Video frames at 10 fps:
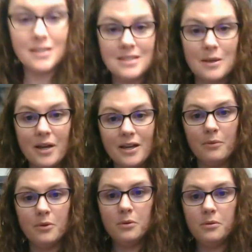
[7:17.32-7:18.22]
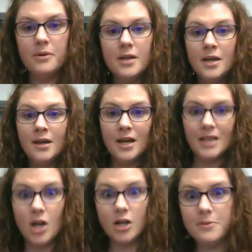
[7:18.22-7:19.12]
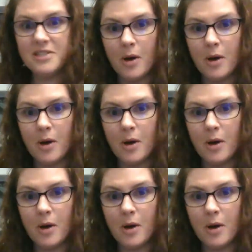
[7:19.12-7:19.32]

get to stand back up. Whew. It's hard to be